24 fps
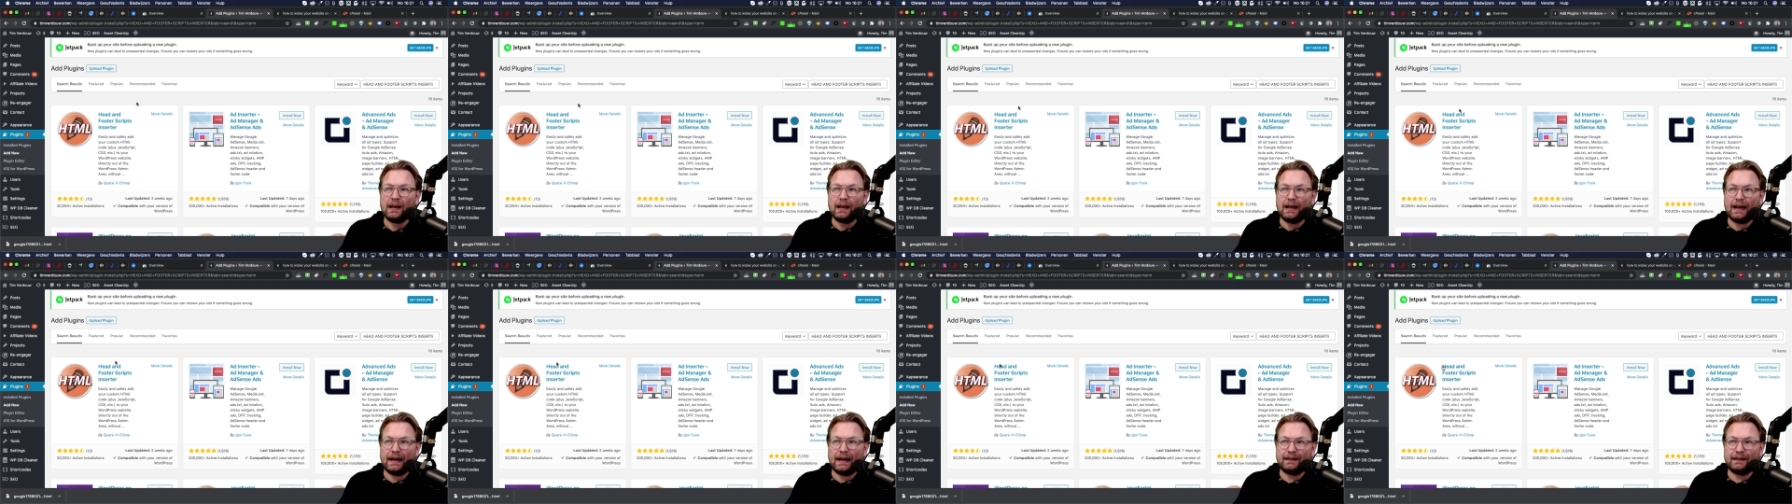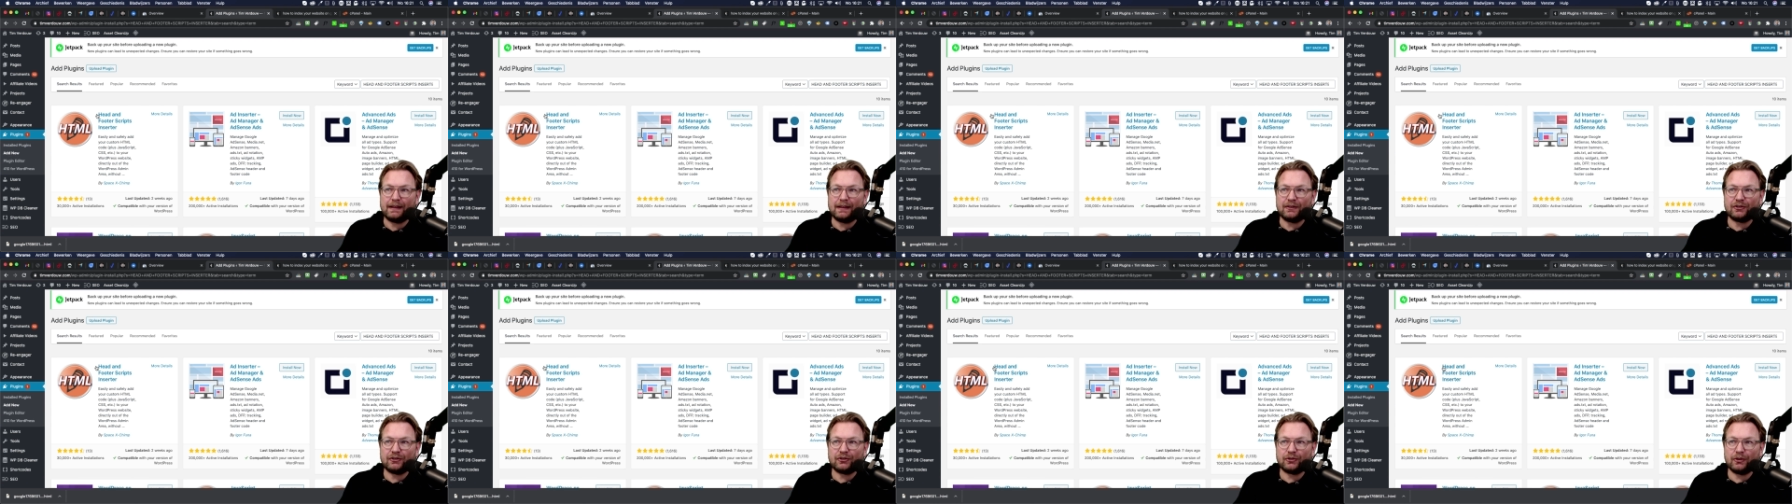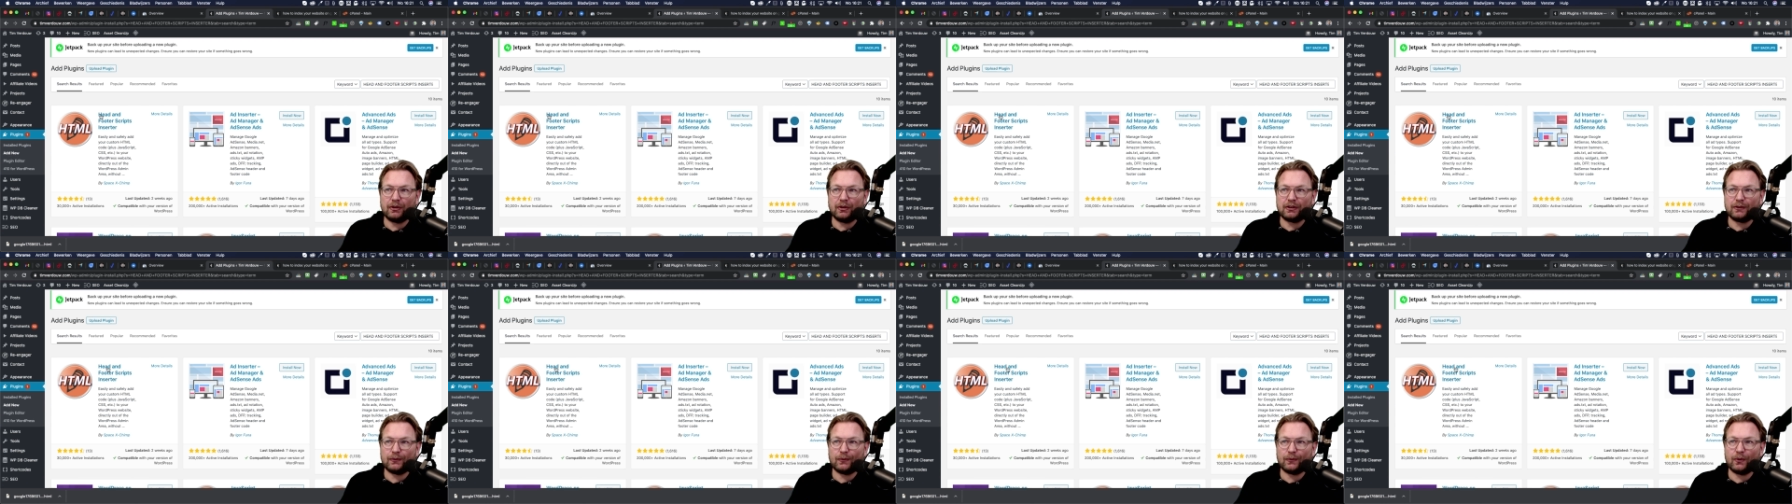and then
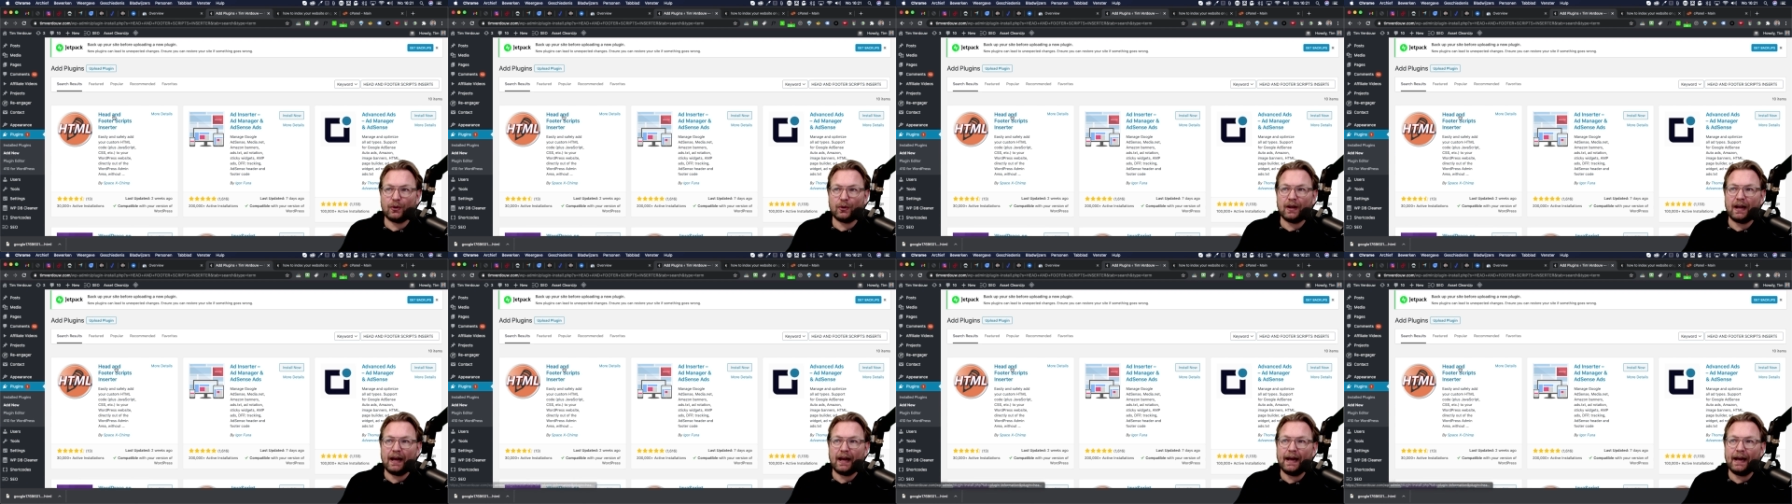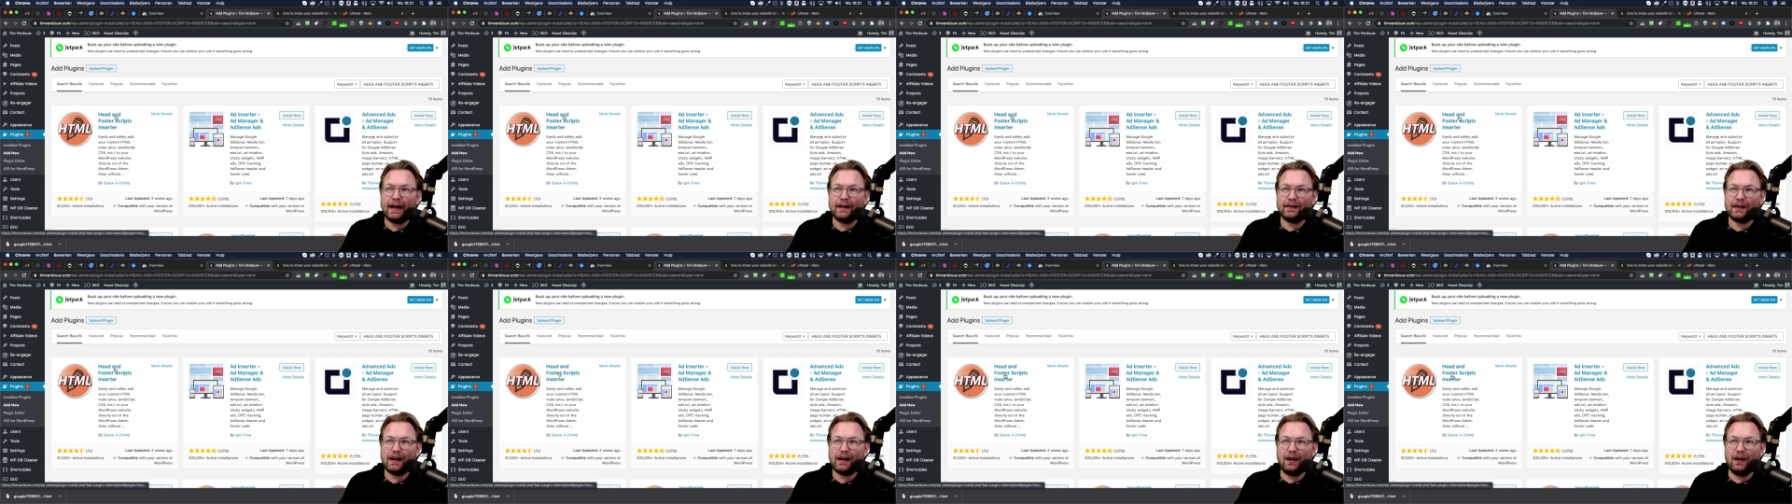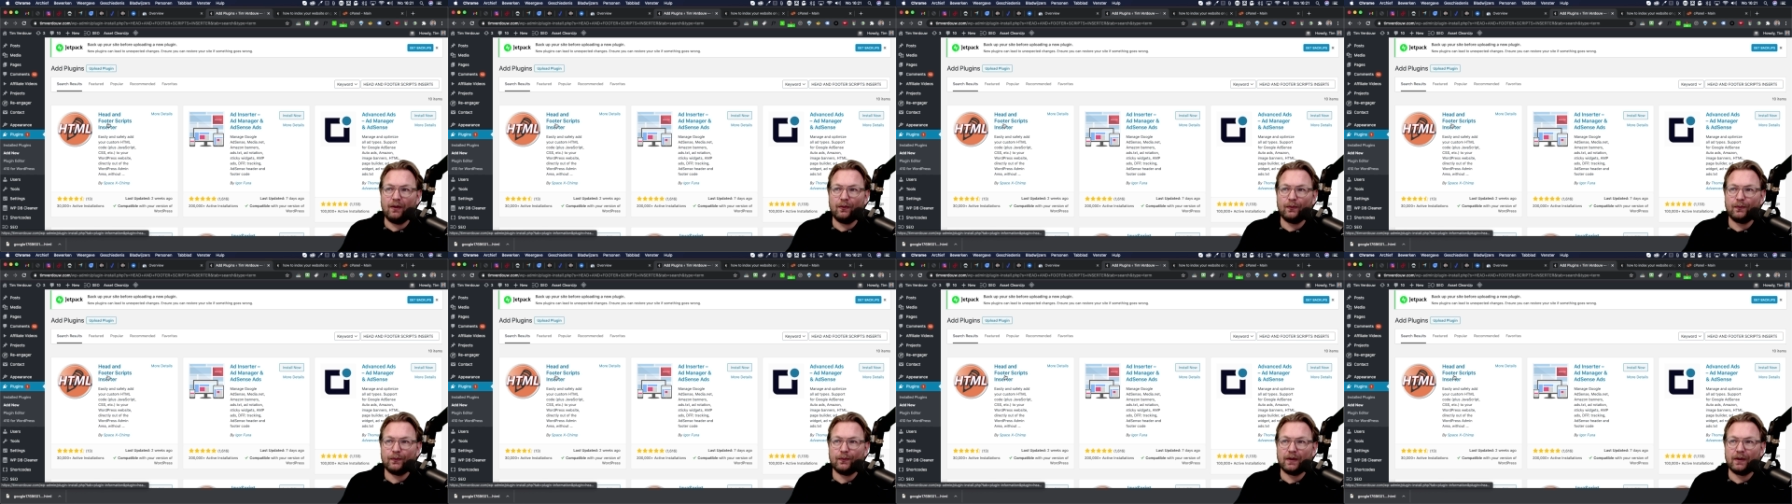search for head
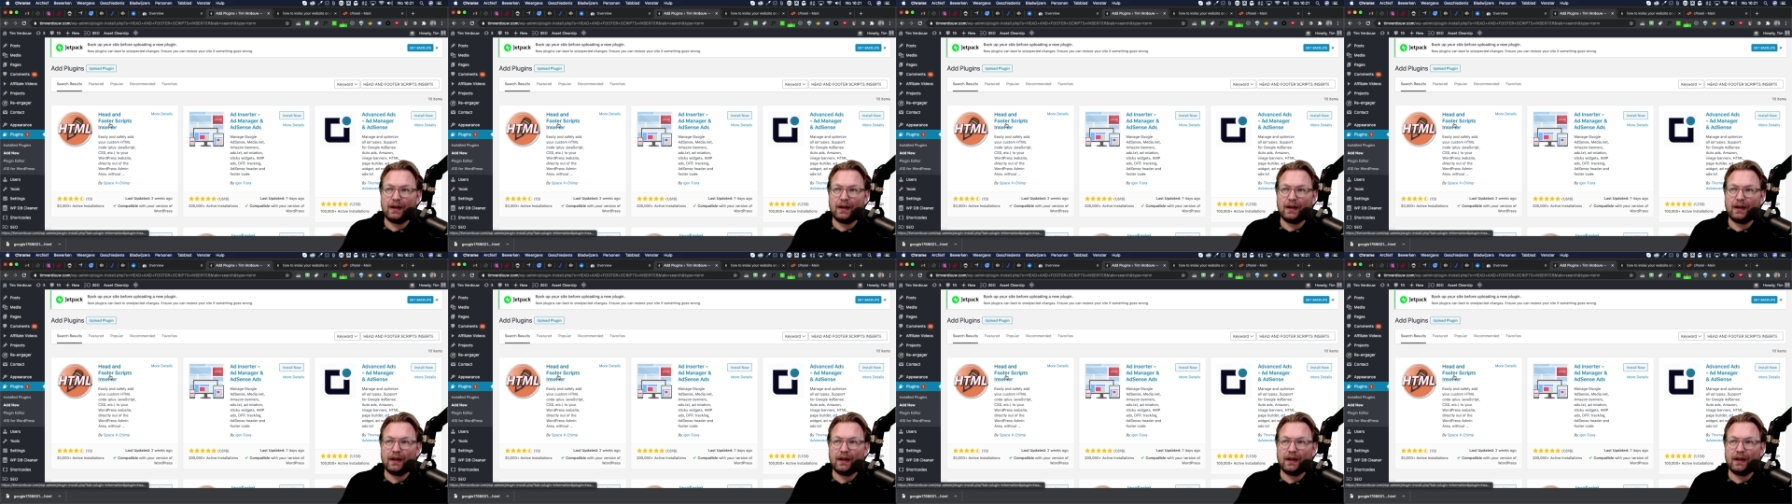and,